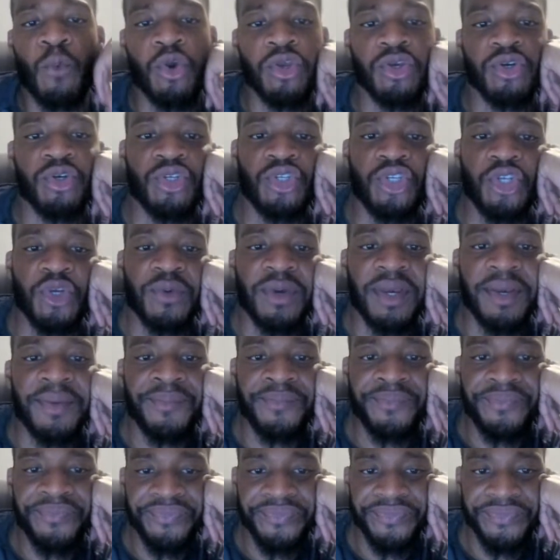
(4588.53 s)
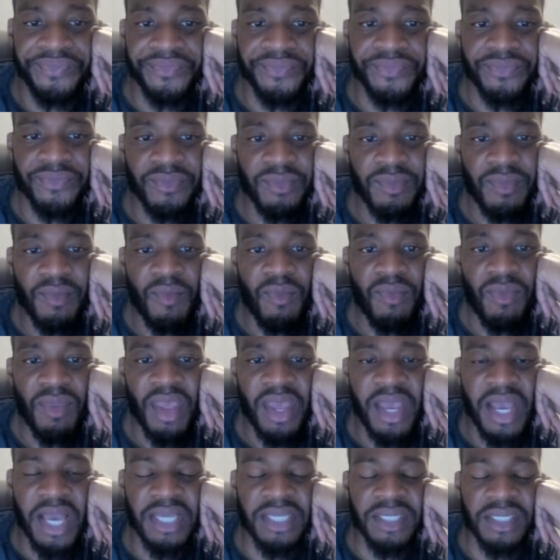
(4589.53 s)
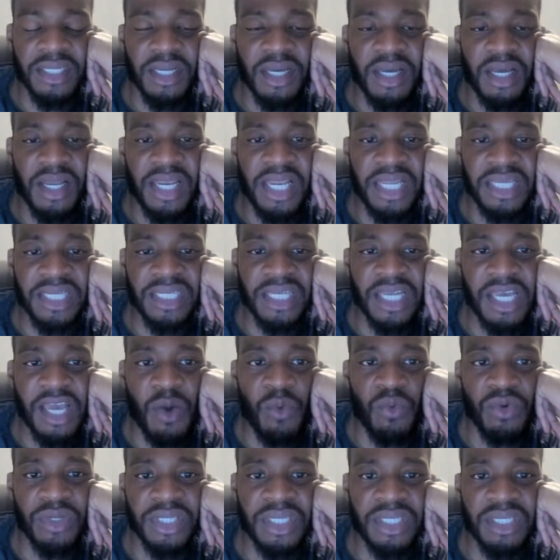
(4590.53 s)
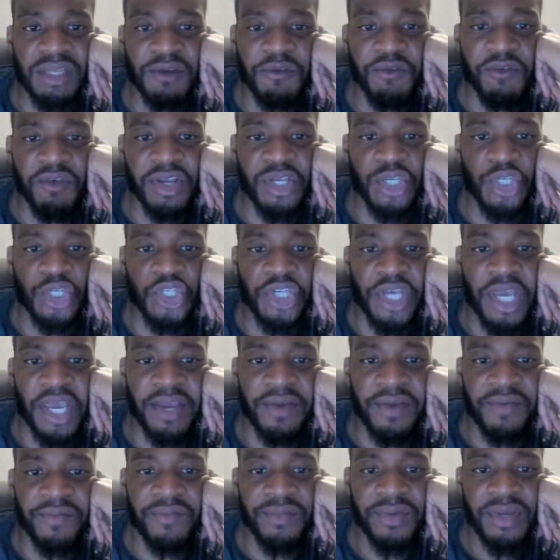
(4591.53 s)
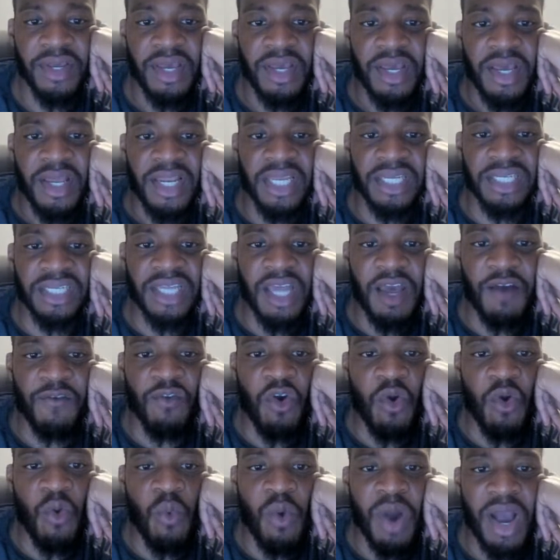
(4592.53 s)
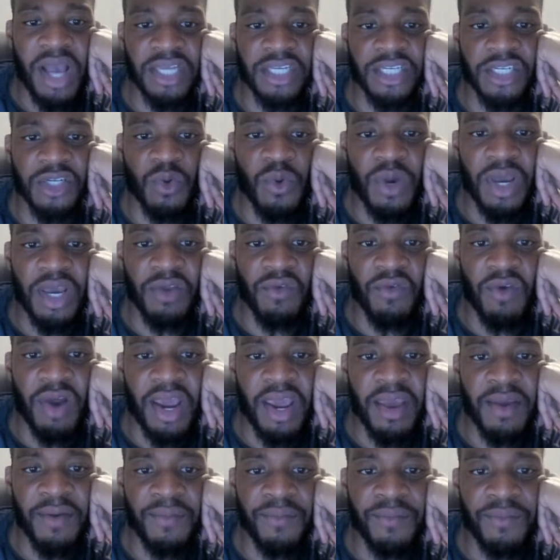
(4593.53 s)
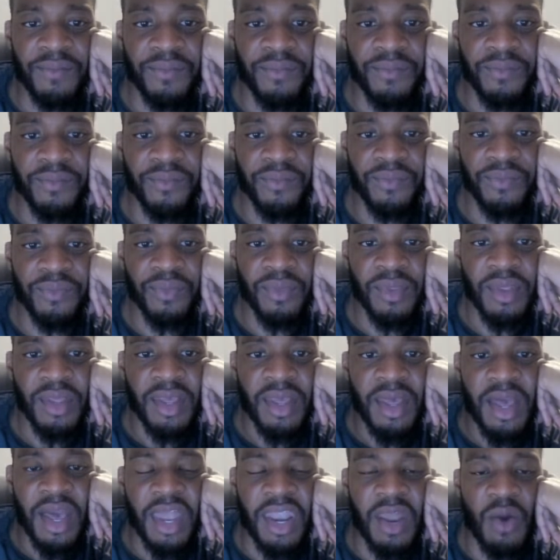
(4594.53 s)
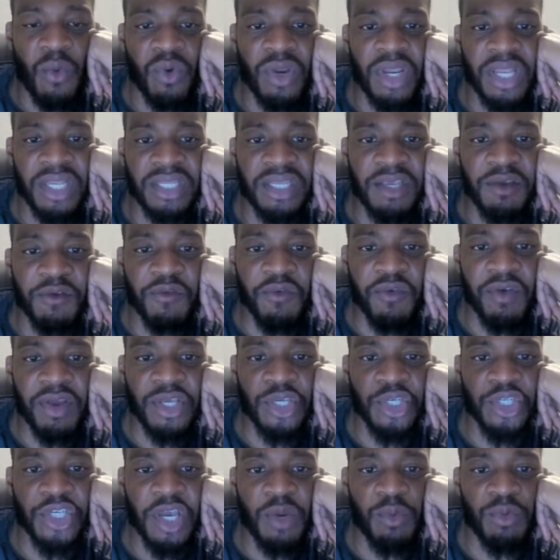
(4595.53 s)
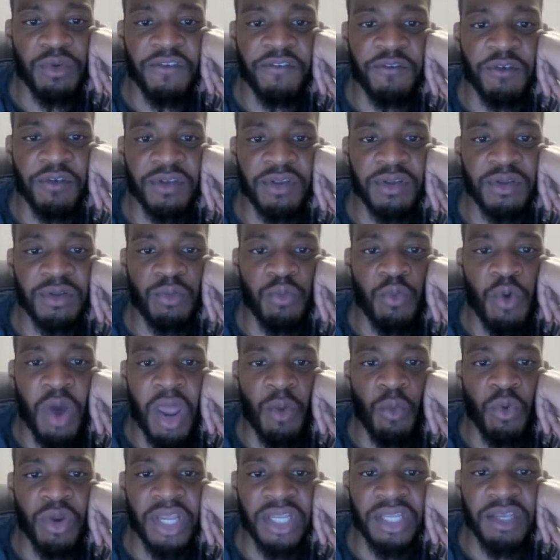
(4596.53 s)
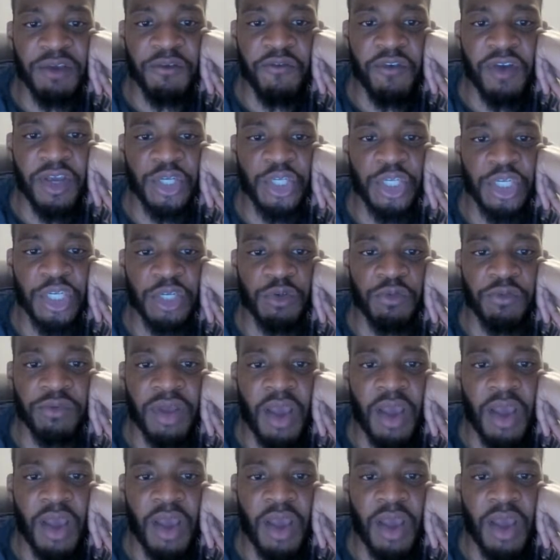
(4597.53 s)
what you're doing is let's say I want to differentiate. Let's say I've got y squared, right? And I want to differentiate I want to differentiate